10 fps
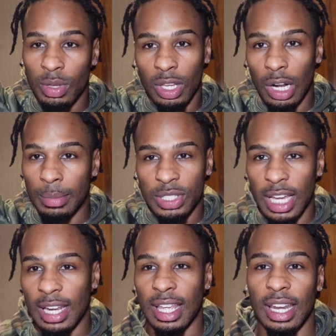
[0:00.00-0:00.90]
You know what I'm
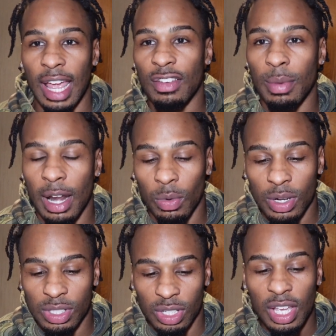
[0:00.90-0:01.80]
saying? And everybody
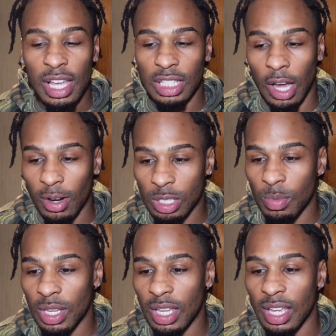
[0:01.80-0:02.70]
wants to talk to
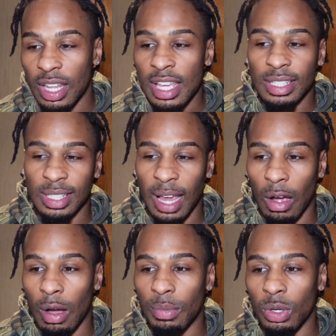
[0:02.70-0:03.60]
me and see how
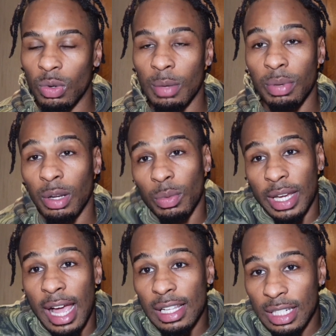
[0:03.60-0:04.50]
I'm doing, but in
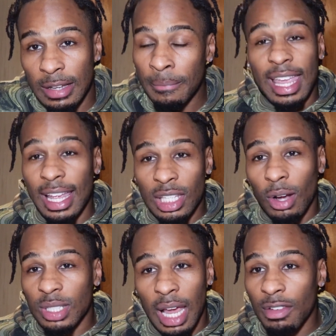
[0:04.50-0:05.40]
reality, I can't
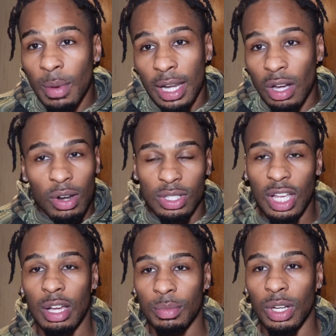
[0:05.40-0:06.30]
talk to everybody all the
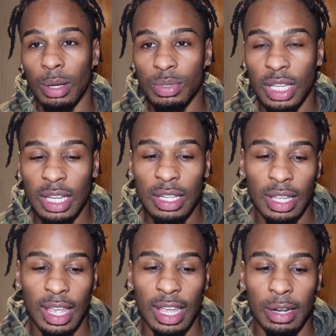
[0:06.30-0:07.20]
time. You know what I'm saying?
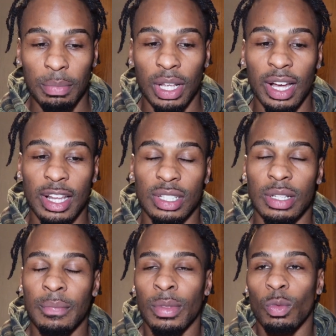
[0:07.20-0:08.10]
And because
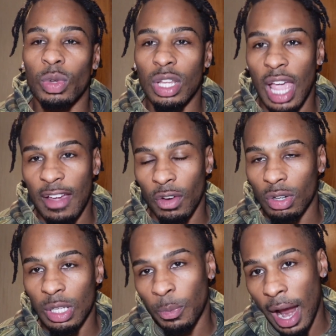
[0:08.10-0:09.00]
we have
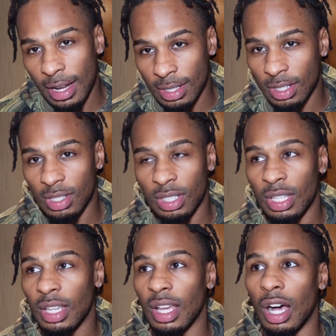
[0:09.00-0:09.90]
early practices,
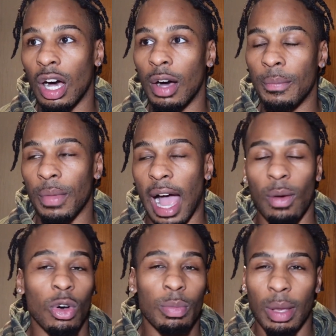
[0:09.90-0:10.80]
I
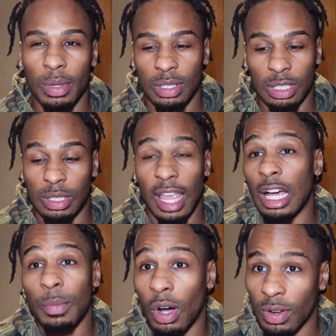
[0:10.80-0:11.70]
won't be able to stay
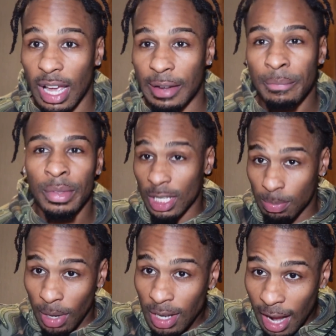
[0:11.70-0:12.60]
up all night. It's
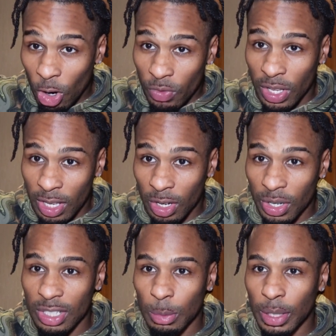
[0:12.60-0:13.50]
midnight over here
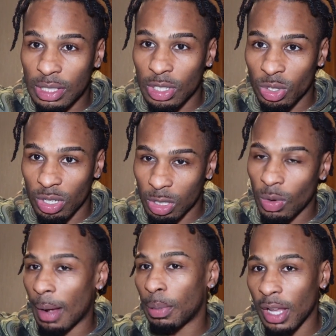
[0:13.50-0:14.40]
in Tbilisi, Georgia,
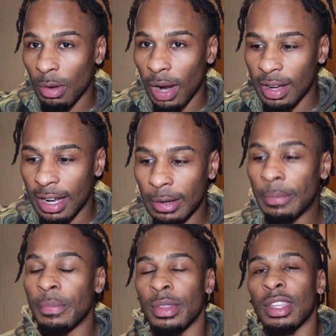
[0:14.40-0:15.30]
where I'm playing right now.
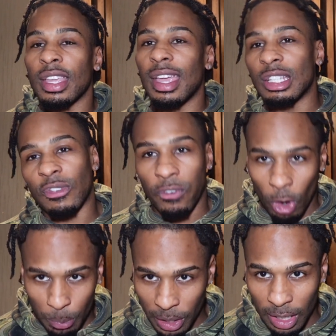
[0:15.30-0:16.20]
It's
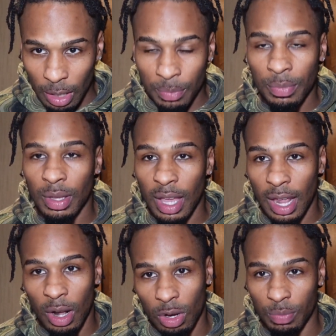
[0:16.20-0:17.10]
4 p.m. at
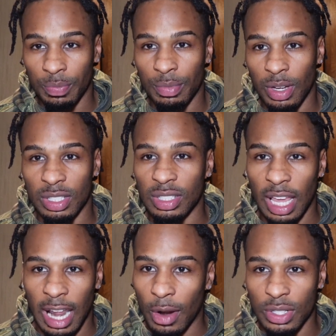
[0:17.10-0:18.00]
home because it's
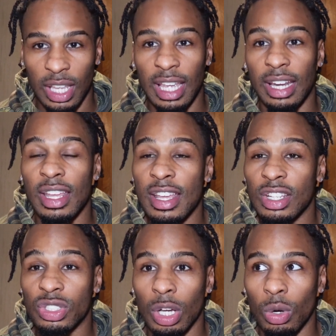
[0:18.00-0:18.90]
8 hours ahead.
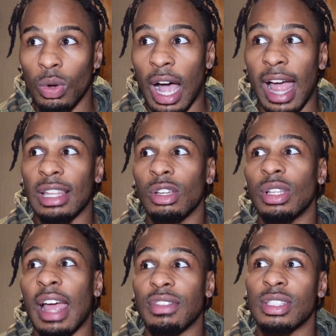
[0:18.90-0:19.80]
So I literally
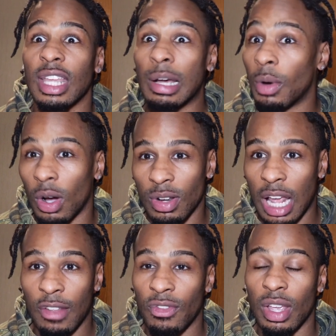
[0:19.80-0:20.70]
have to stay up all
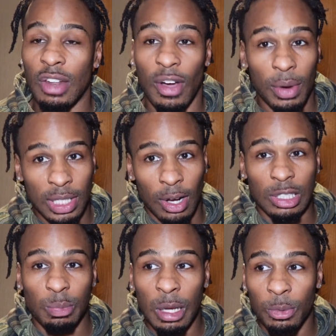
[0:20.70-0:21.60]
night if I want to talk
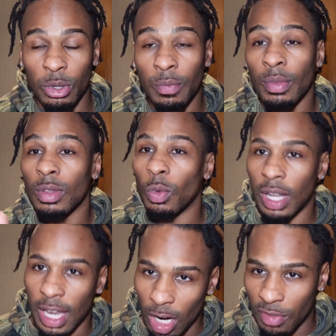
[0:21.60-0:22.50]
to people when
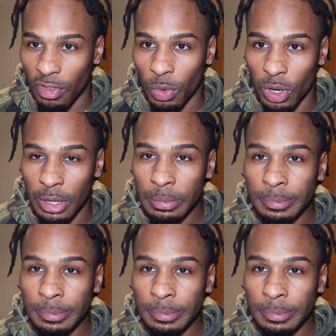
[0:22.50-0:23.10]
they get off of work.